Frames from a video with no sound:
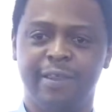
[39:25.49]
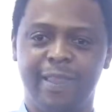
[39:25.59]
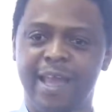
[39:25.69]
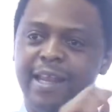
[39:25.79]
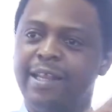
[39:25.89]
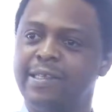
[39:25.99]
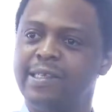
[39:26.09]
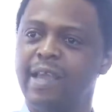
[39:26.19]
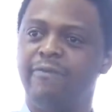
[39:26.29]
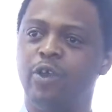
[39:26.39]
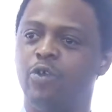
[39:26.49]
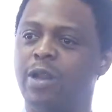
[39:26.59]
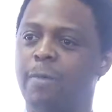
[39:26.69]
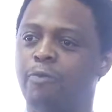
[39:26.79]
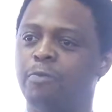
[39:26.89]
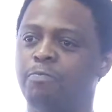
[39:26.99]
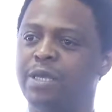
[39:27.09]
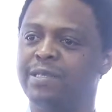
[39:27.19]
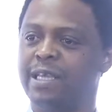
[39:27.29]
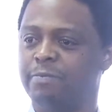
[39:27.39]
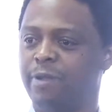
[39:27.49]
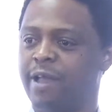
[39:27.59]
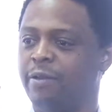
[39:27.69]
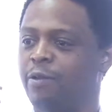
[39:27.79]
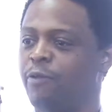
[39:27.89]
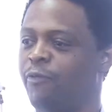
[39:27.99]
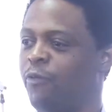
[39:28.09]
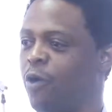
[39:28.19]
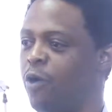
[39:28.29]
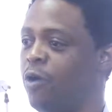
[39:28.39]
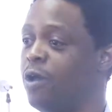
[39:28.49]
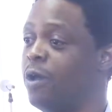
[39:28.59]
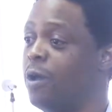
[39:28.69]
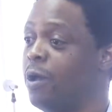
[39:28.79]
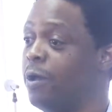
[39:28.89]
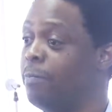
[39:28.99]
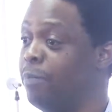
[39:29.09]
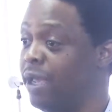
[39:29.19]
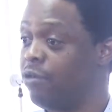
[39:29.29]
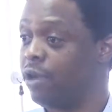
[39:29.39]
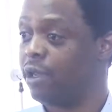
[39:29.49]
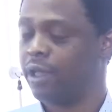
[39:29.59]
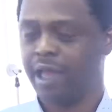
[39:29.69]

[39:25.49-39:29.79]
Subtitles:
Then in the saving, you now put business plan for bakery.